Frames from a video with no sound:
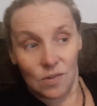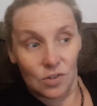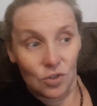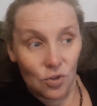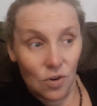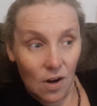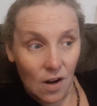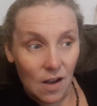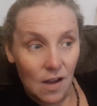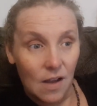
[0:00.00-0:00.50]
the
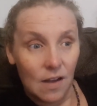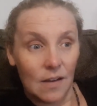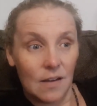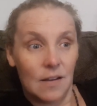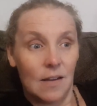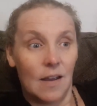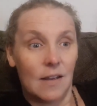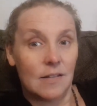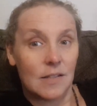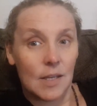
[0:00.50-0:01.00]
truck
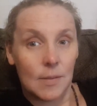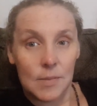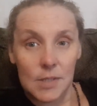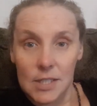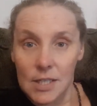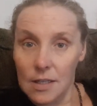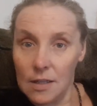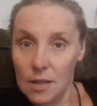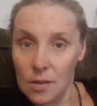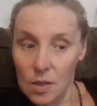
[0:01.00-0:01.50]
ends up
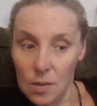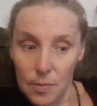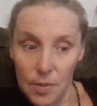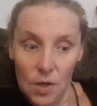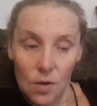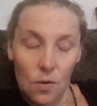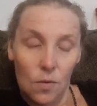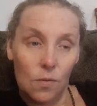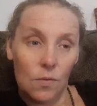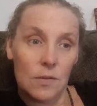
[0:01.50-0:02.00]
stealing a
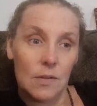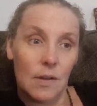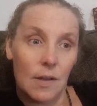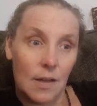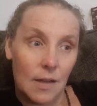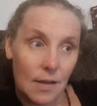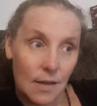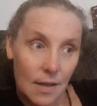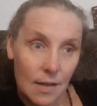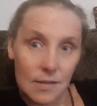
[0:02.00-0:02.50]
boat
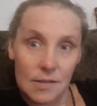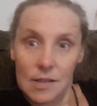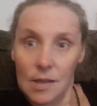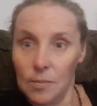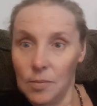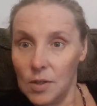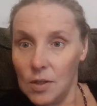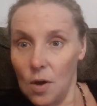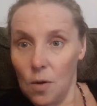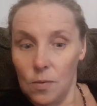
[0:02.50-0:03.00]
and ends
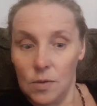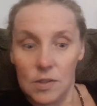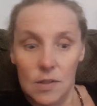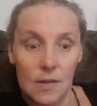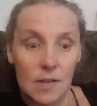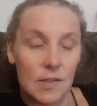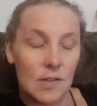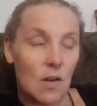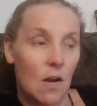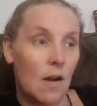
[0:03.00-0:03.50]
up going to
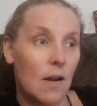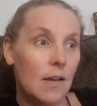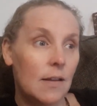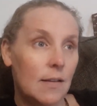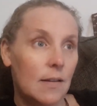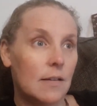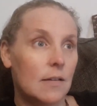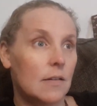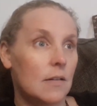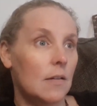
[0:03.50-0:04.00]
this
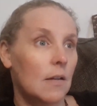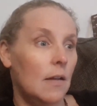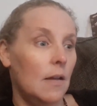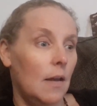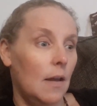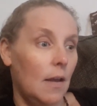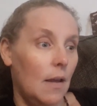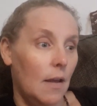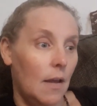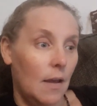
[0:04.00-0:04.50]
island,
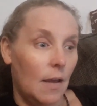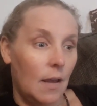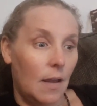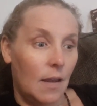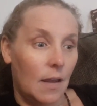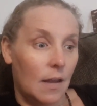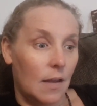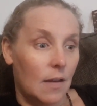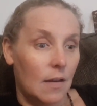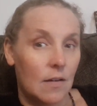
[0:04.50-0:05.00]

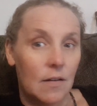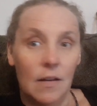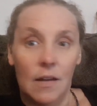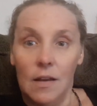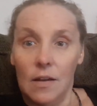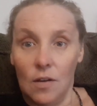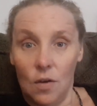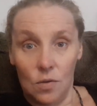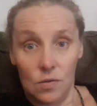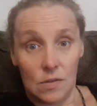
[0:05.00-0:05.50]
and
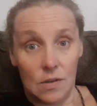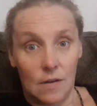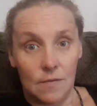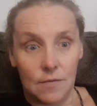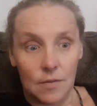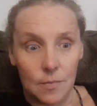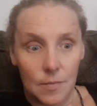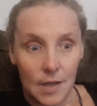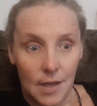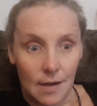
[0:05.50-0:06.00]
it goes on
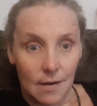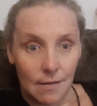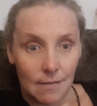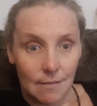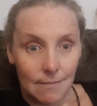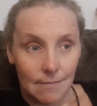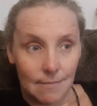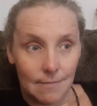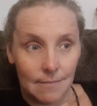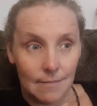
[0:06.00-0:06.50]
from there.
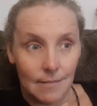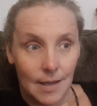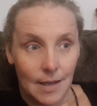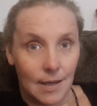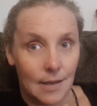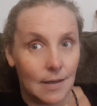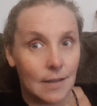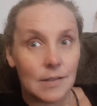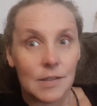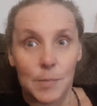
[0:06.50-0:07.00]

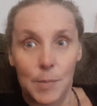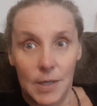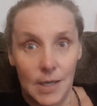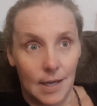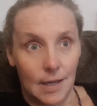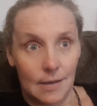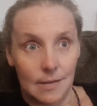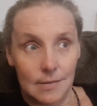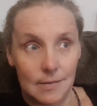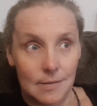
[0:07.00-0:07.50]
And it's
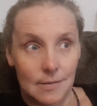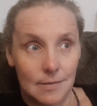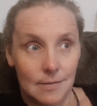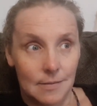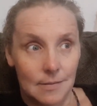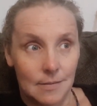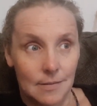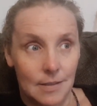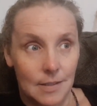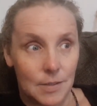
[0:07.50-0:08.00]

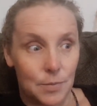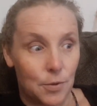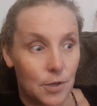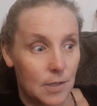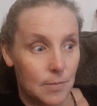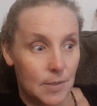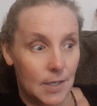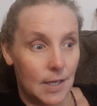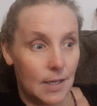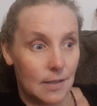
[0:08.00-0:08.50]
bananas. It's
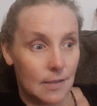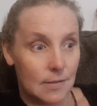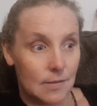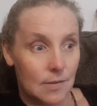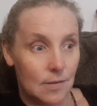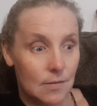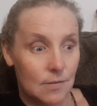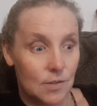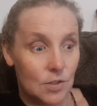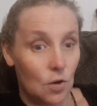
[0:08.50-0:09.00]
pretty
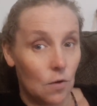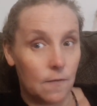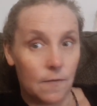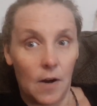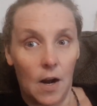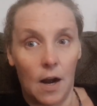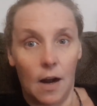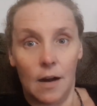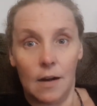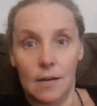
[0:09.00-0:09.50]
bananas so
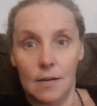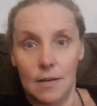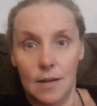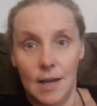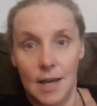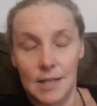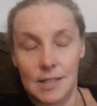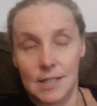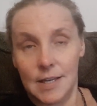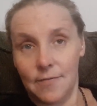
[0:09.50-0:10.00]
far. It
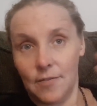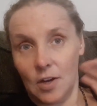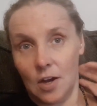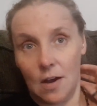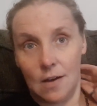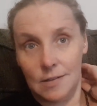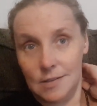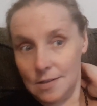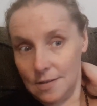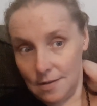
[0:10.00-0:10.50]
hasn't even
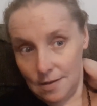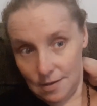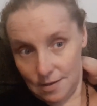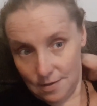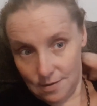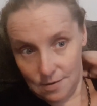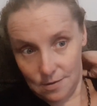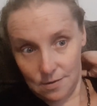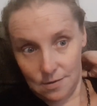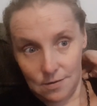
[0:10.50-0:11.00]
gotten to the
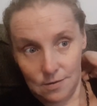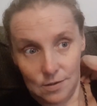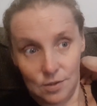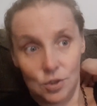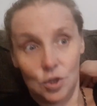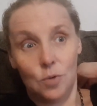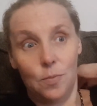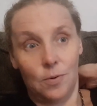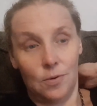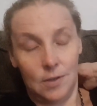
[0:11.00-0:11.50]

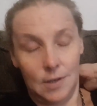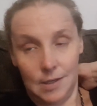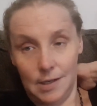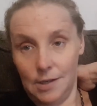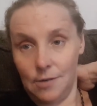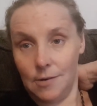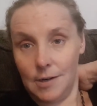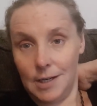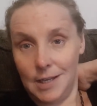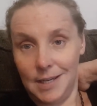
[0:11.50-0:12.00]
super nitty
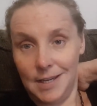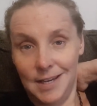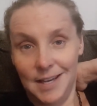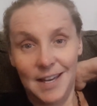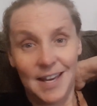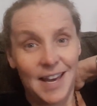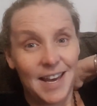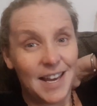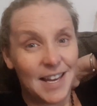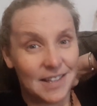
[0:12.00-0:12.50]
gritty,
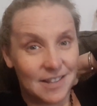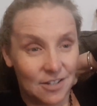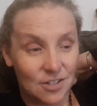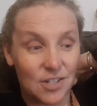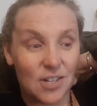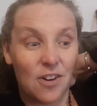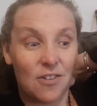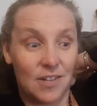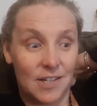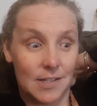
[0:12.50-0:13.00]
and there's
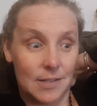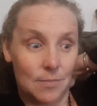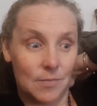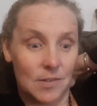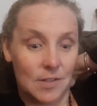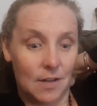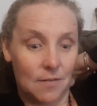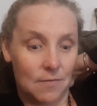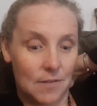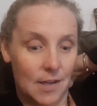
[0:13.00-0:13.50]
already some
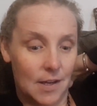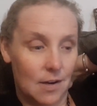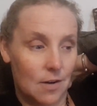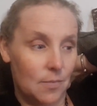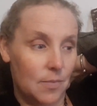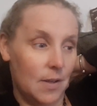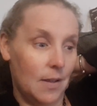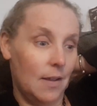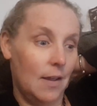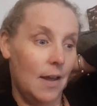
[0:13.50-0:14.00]
stuff there,
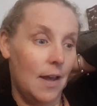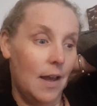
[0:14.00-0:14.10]
but